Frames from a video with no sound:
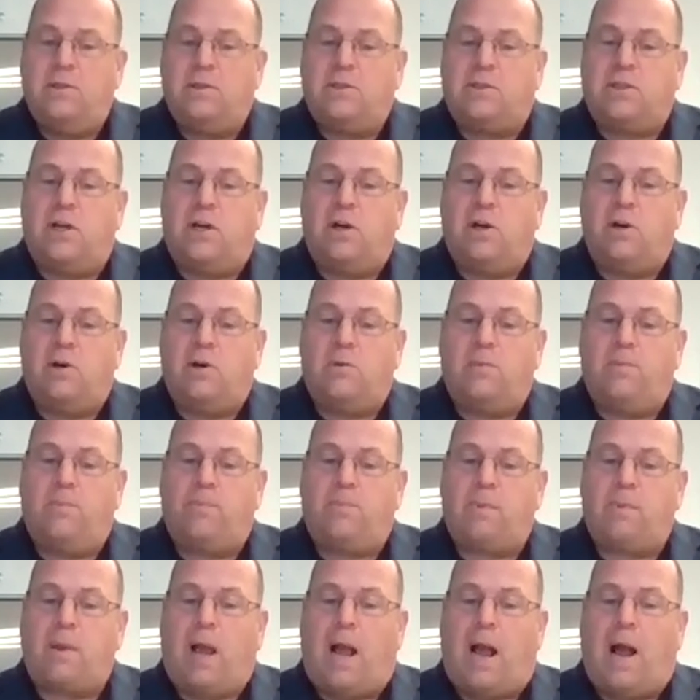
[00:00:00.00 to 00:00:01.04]
So
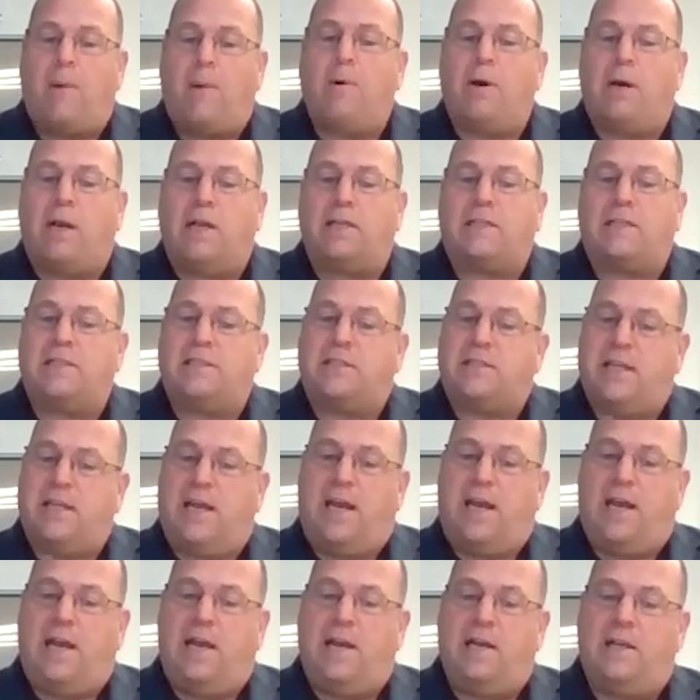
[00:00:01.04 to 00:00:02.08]
I would like to
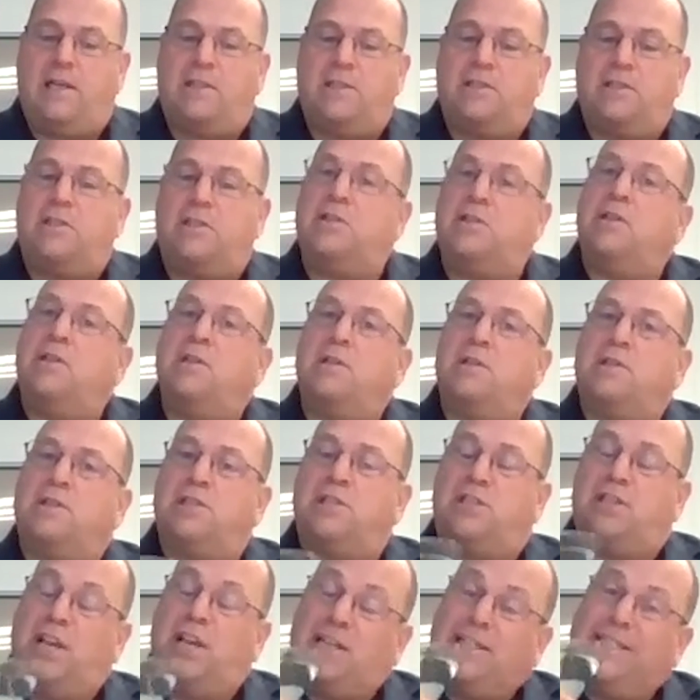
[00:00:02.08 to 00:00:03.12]
say to
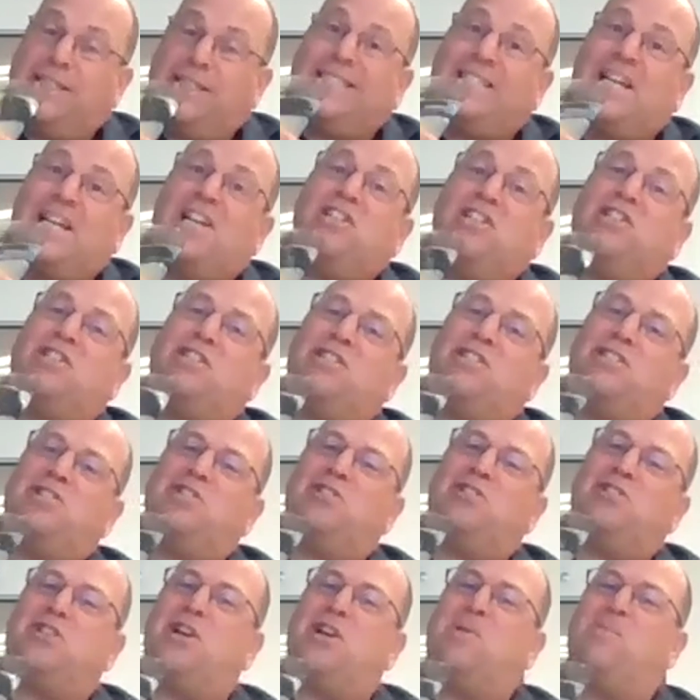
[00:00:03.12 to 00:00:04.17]

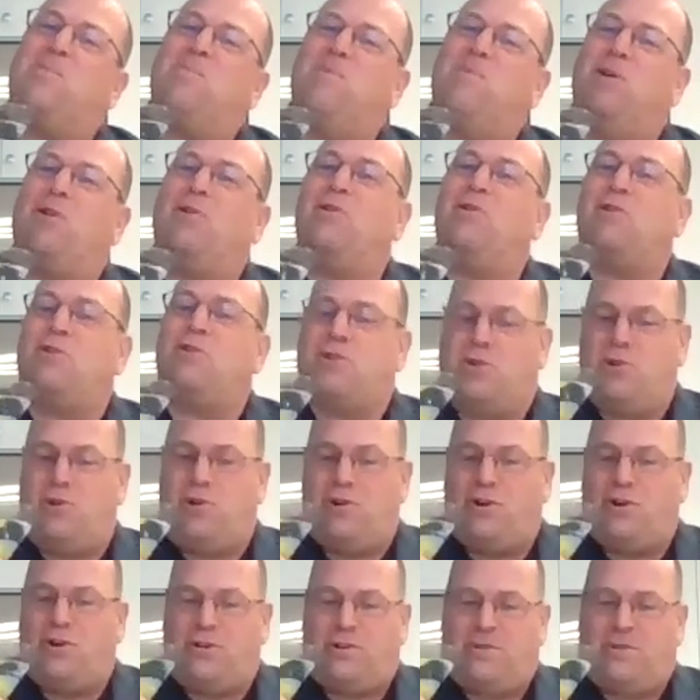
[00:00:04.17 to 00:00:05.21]
Satius Chip Milner
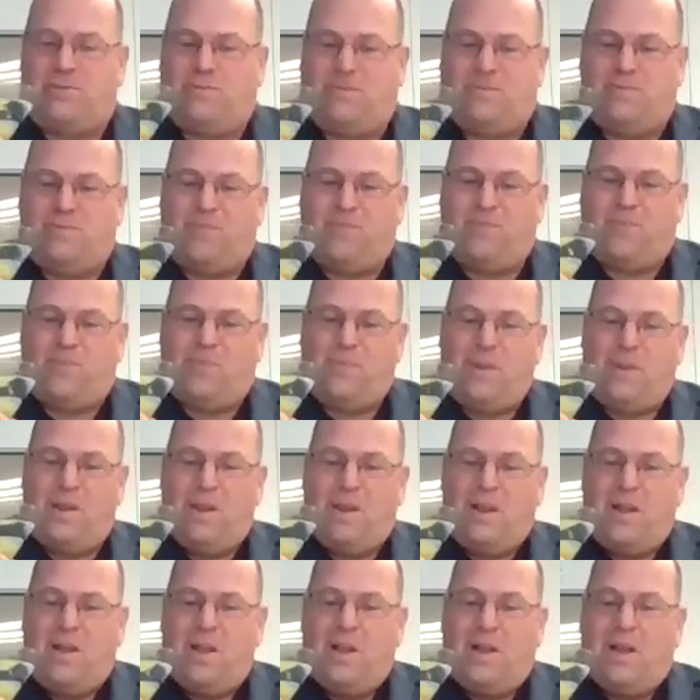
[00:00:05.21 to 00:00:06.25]
Jr.,
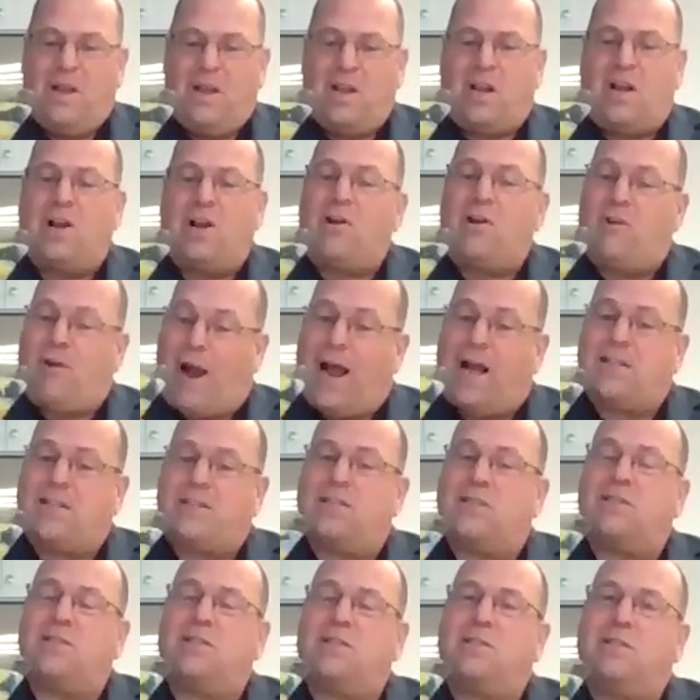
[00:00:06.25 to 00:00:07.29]

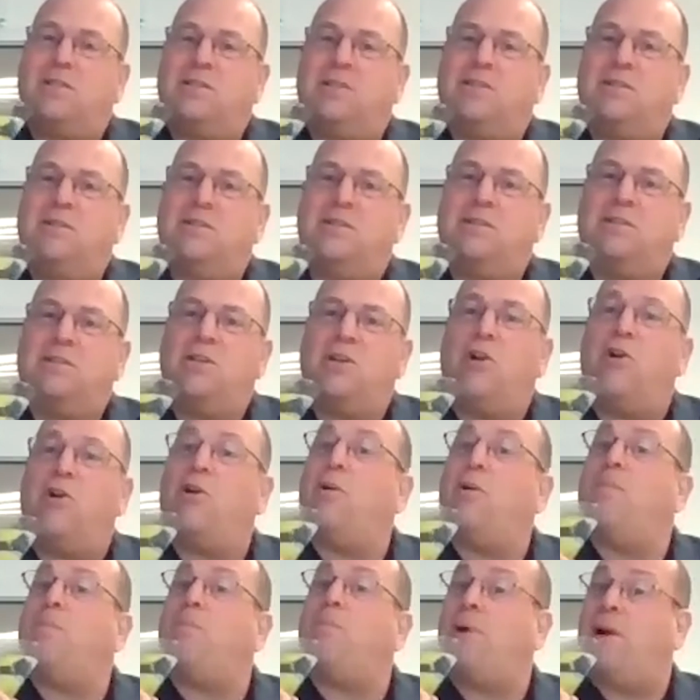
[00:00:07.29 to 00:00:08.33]
congrats, you're
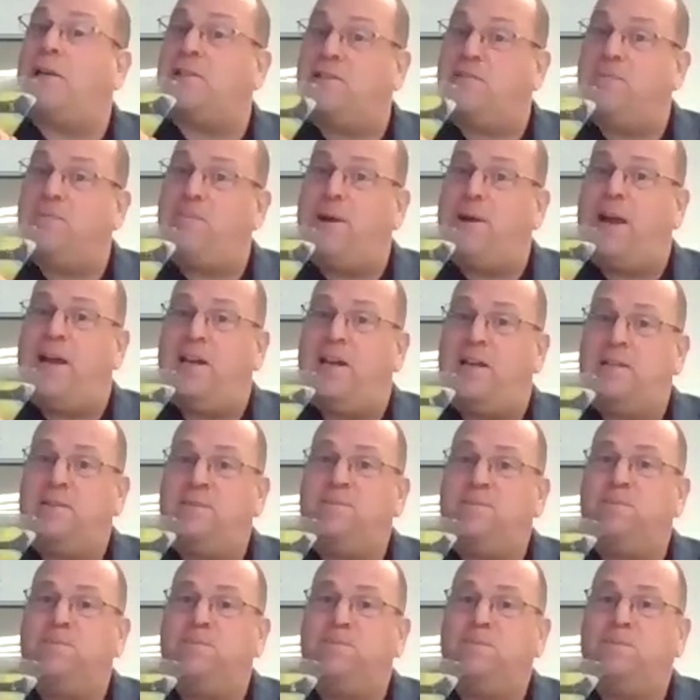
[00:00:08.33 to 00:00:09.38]
an impressive man,
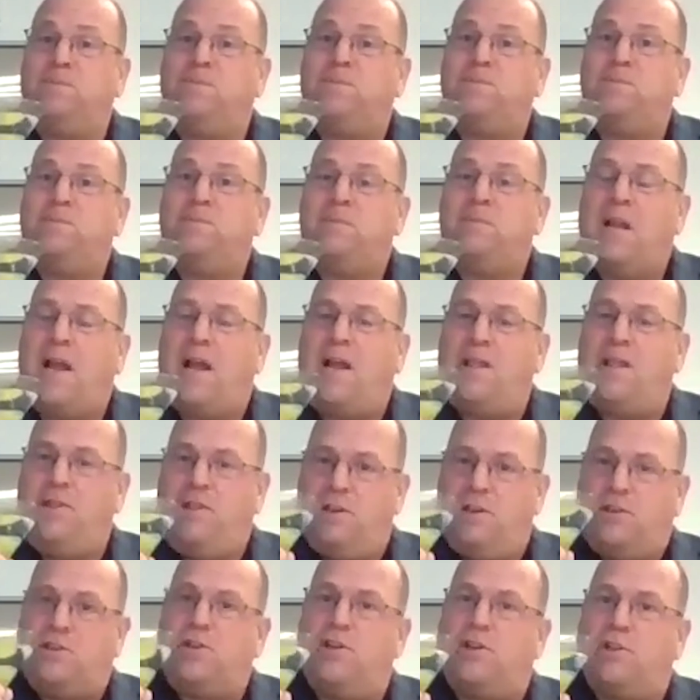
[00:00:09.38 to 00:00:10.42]
and
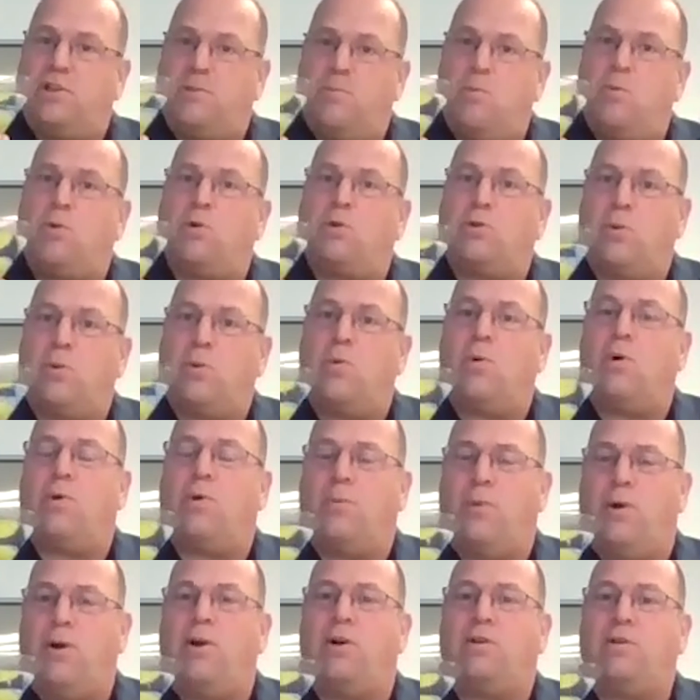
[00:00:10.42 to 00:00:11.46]
this year's Mooers
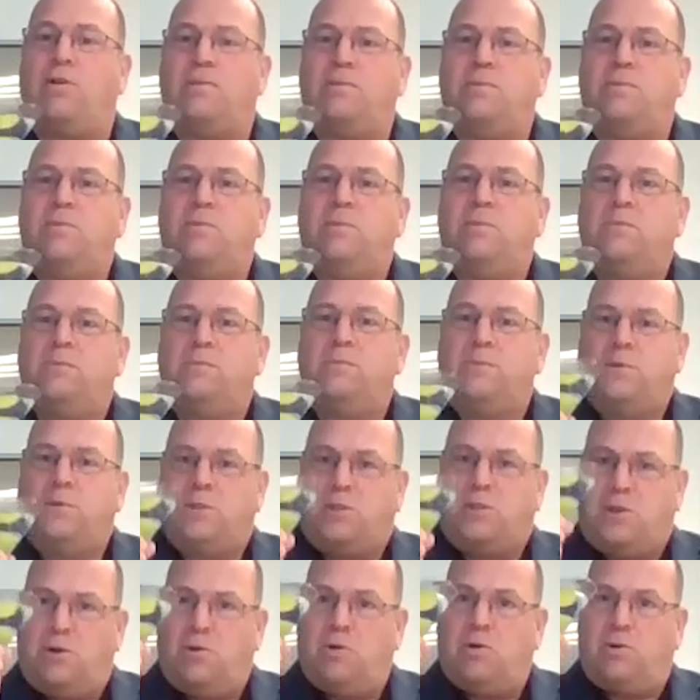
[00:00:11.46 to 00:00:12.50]
Award winner.
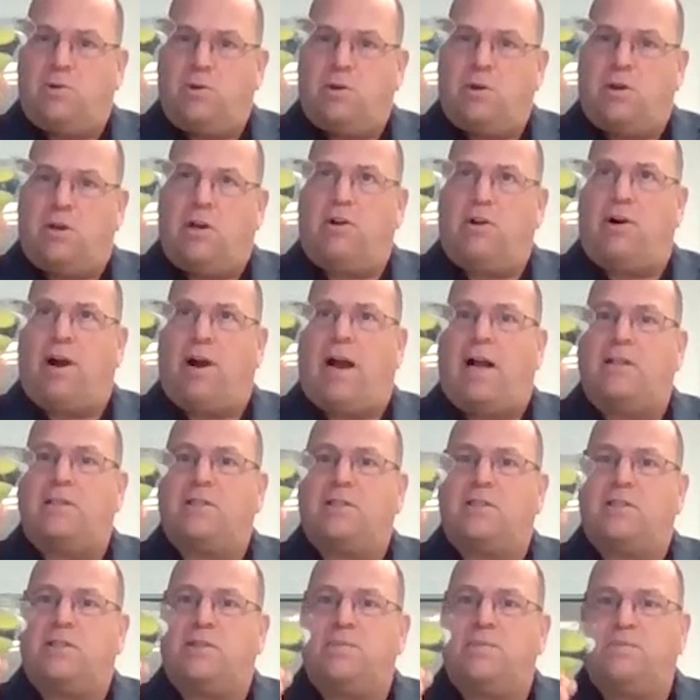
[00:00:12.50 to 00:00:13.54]
So
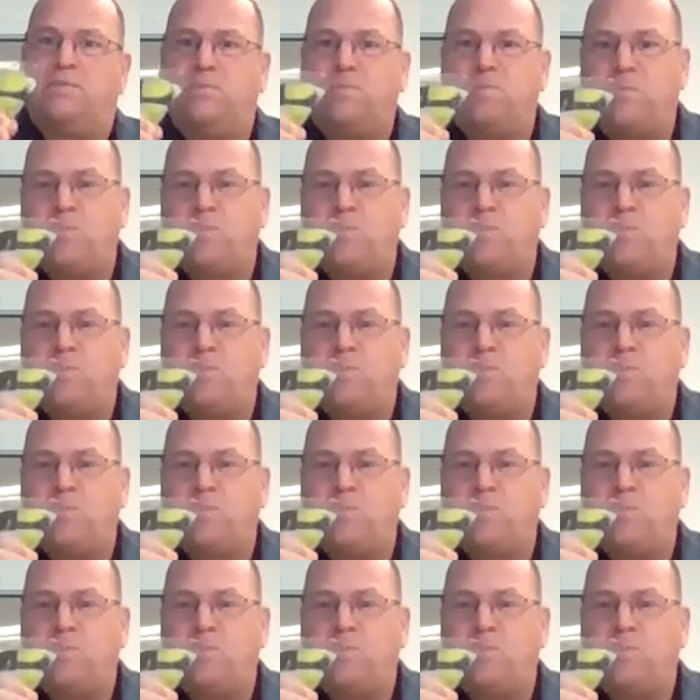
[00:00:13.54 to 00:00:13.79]
congrats.